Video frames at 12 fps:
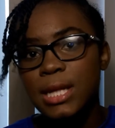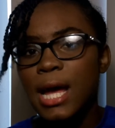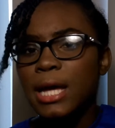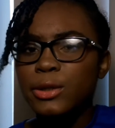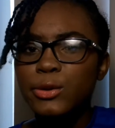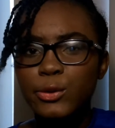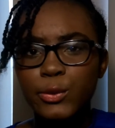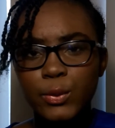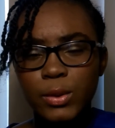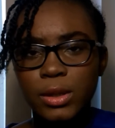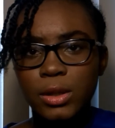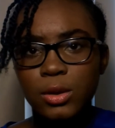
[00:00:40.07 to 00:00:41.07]
that I could
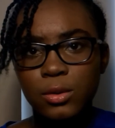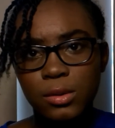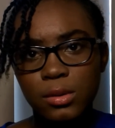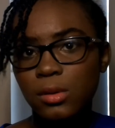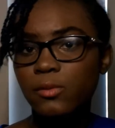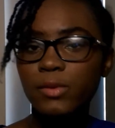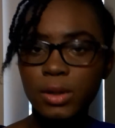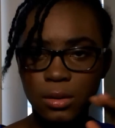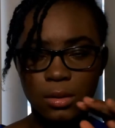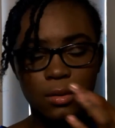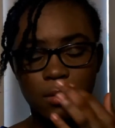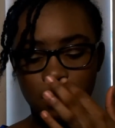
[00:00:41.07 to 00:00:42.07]
do in a Q&A
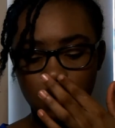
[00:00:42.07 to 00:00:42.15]
video.